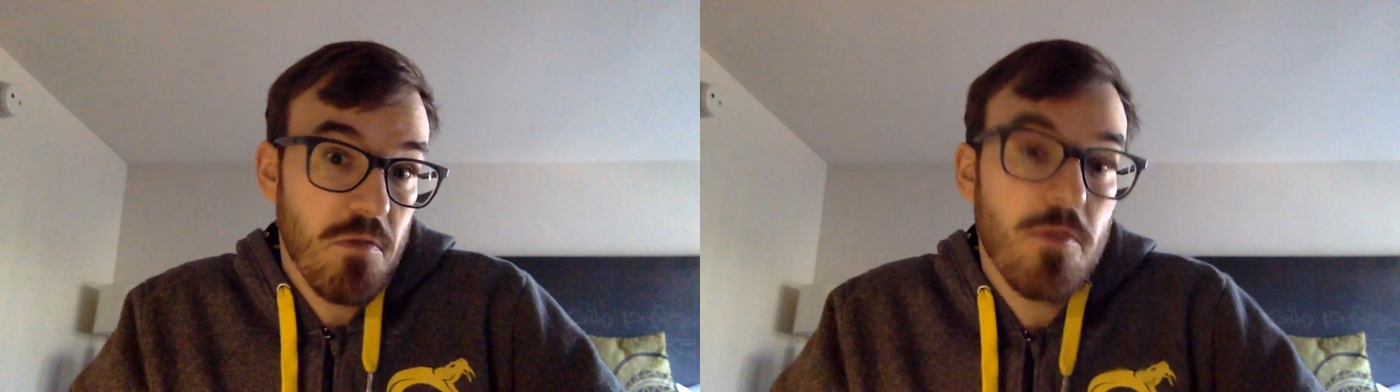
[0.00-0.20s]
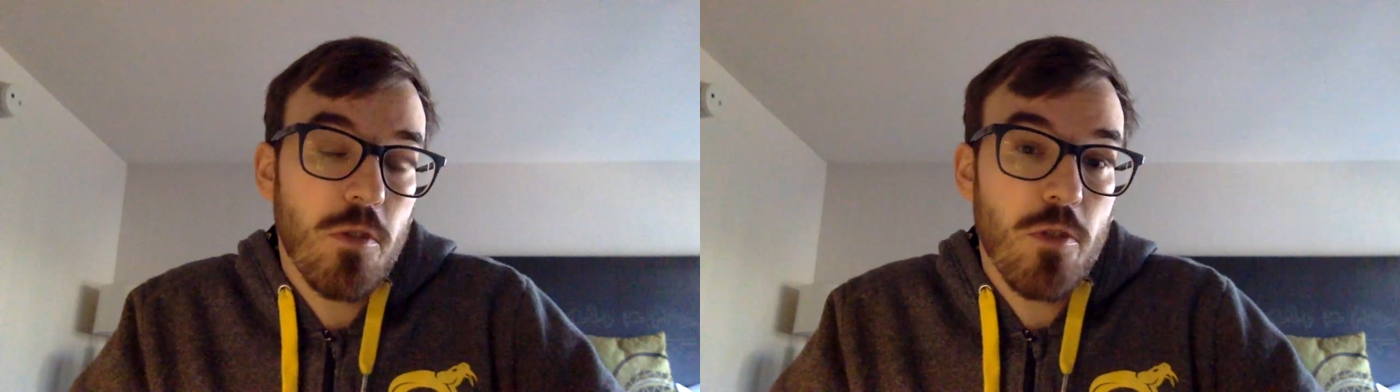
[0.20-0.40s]

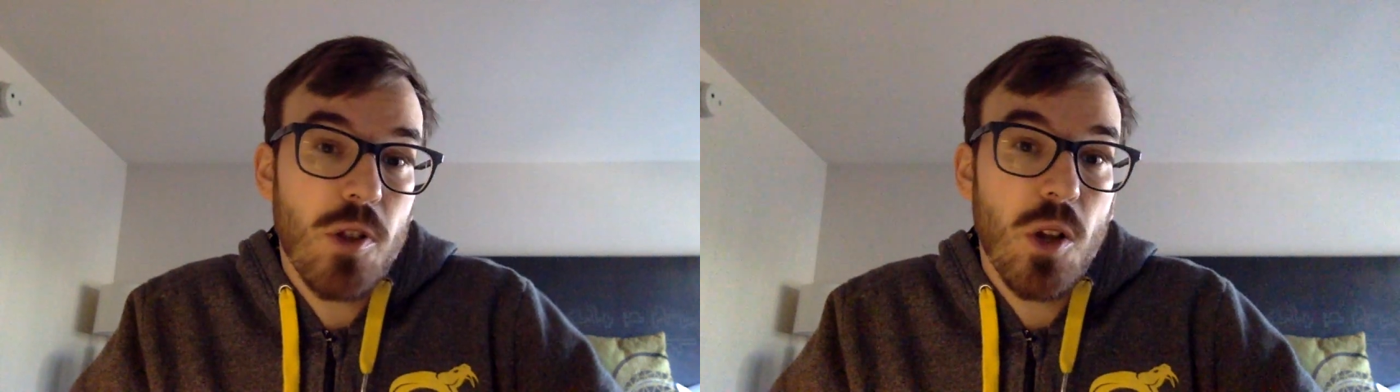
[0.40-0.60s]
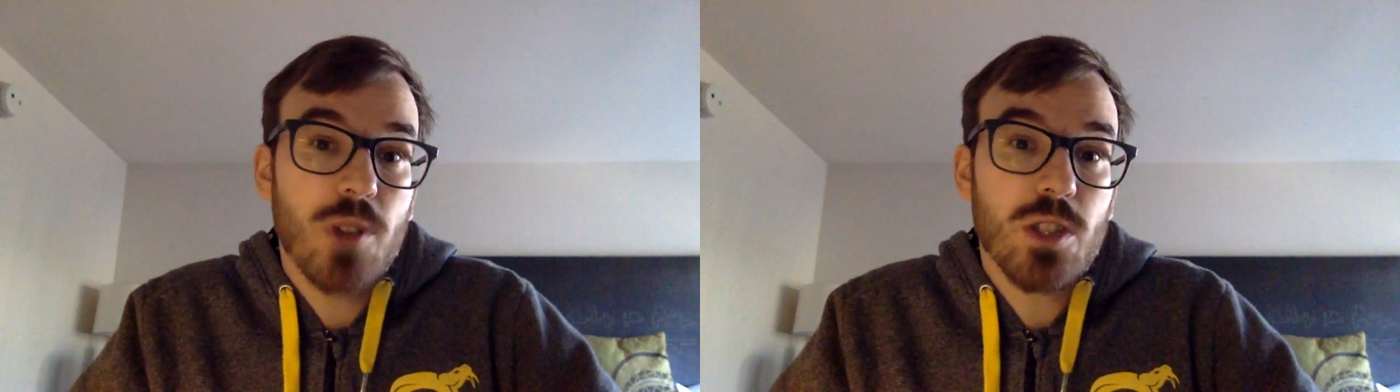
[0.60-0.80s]

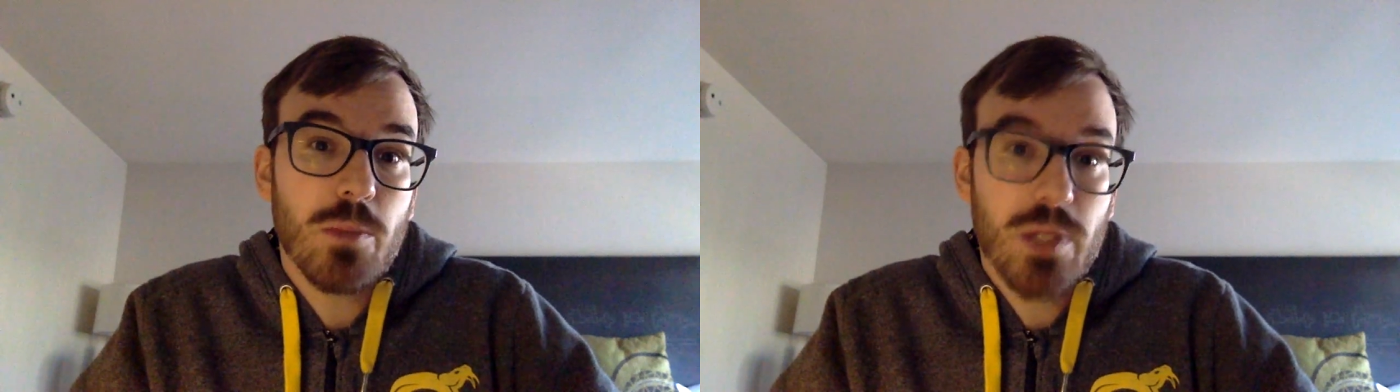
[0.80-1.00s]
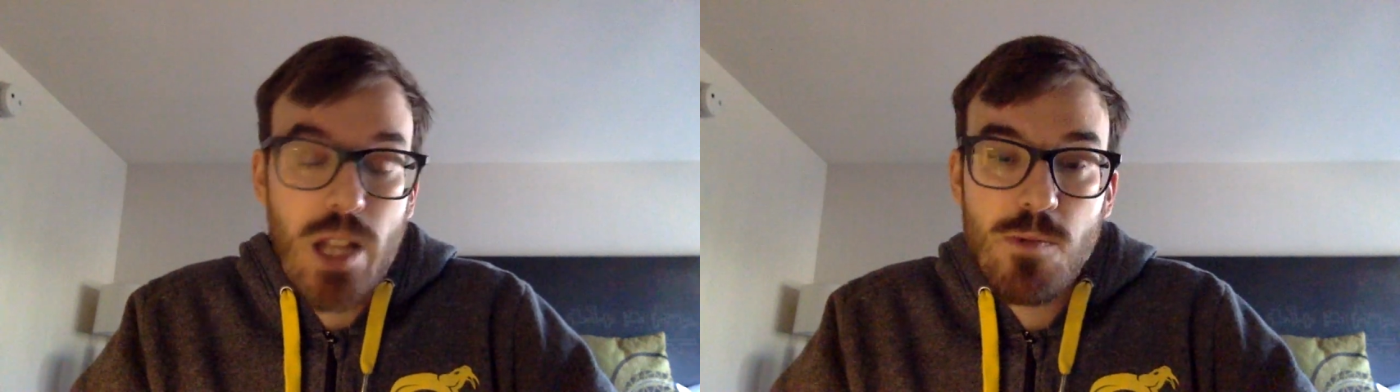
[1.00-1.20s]
for the long
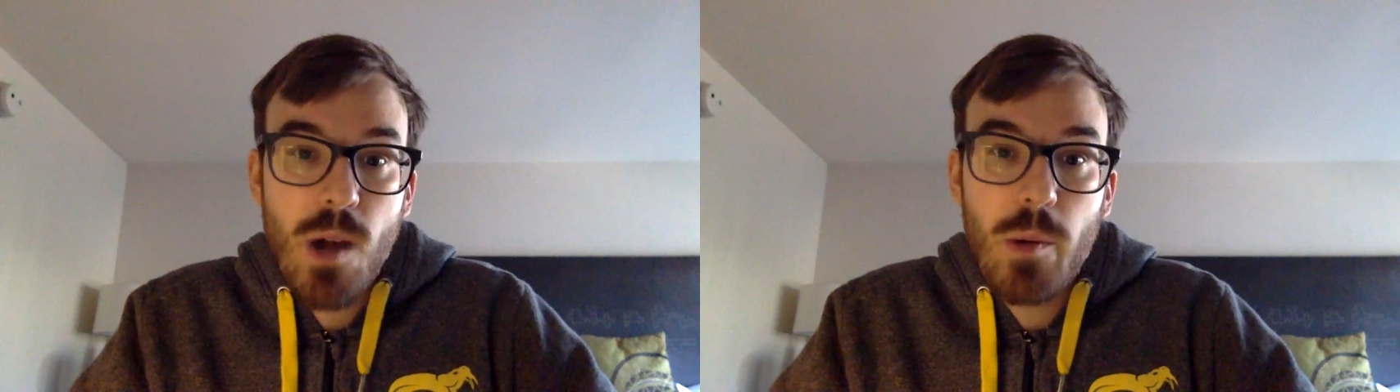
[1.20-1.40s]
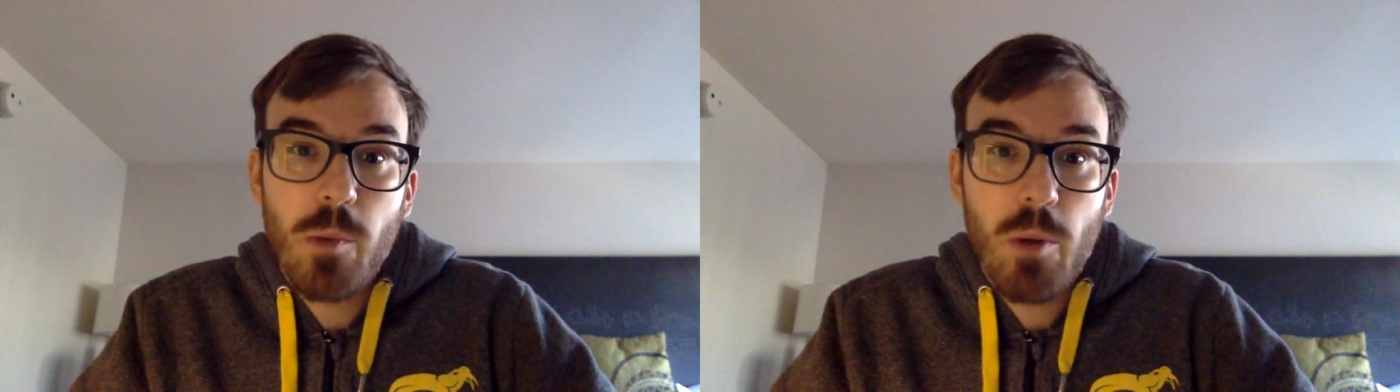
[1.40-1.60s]
term, and that's
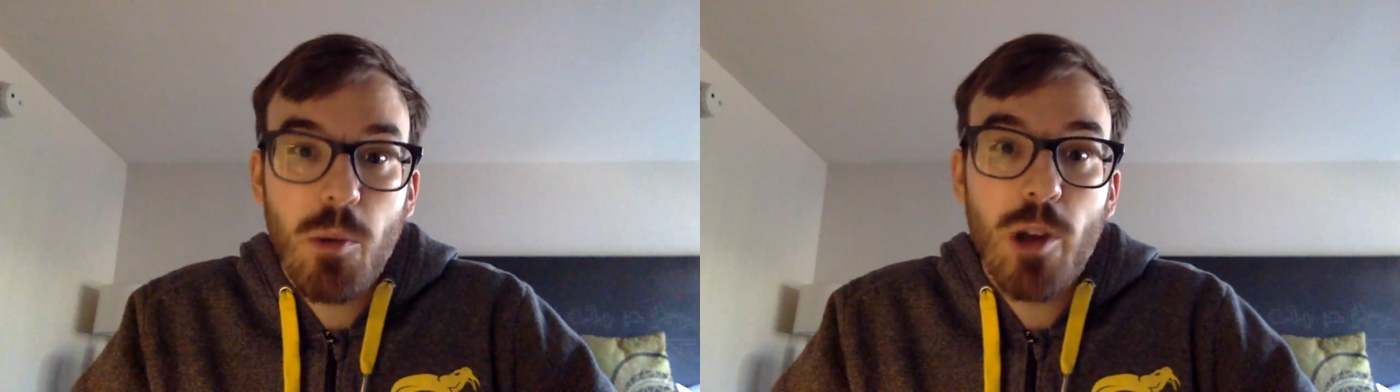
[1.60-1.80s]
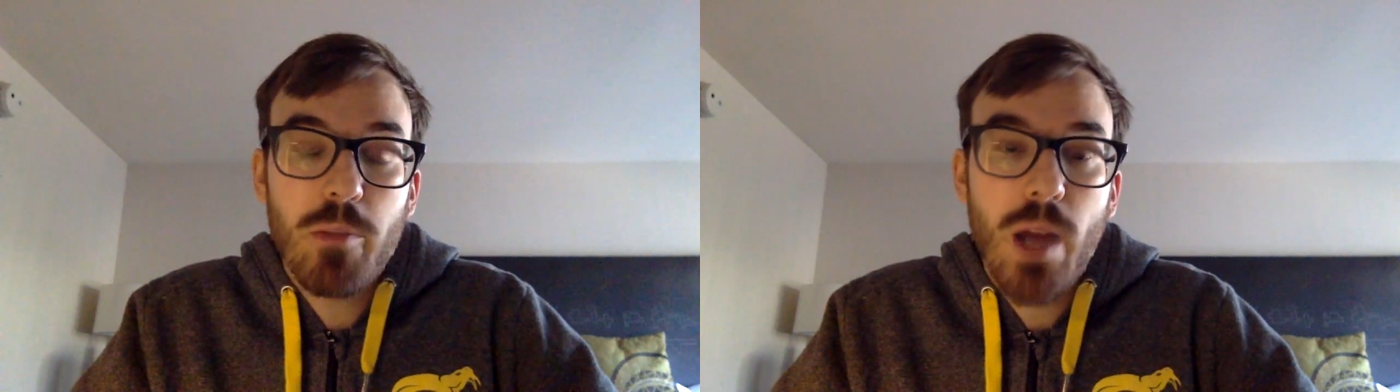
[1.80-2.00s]
why we brought him